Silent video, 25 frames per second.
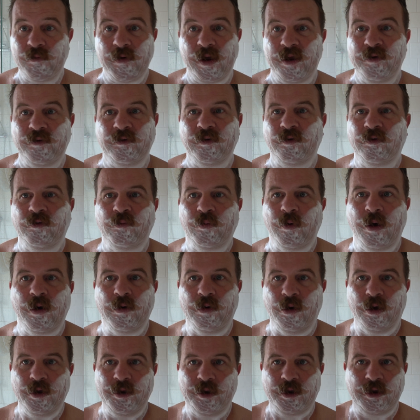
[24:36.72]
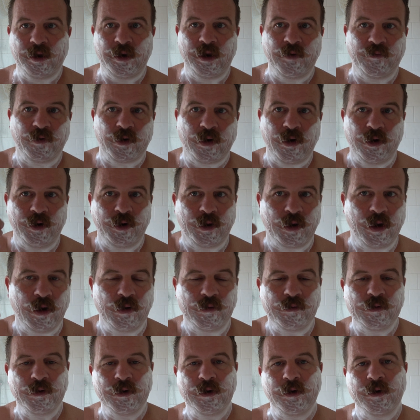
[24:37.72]
razors as well, like you can never kind of
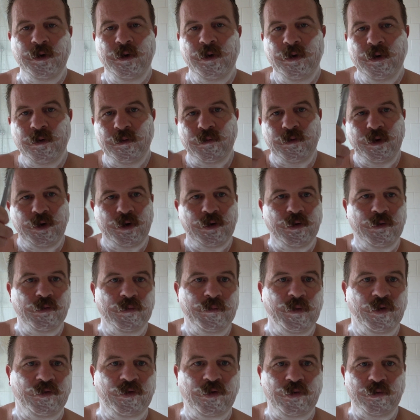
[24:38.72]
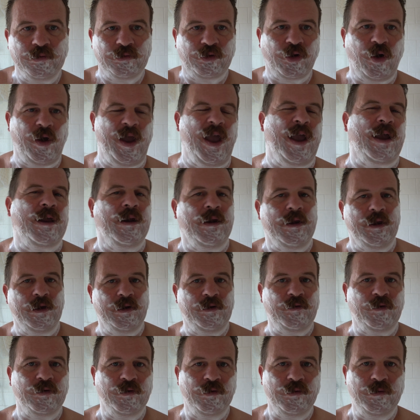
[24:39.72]
go what you could almost call diagonally
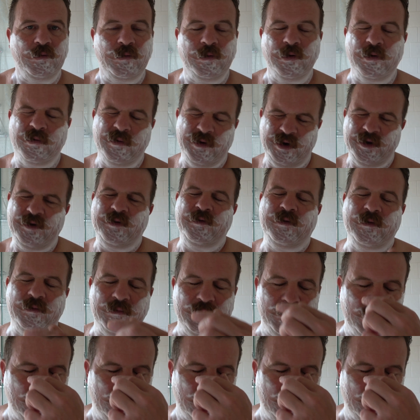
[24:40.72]
at all, or at least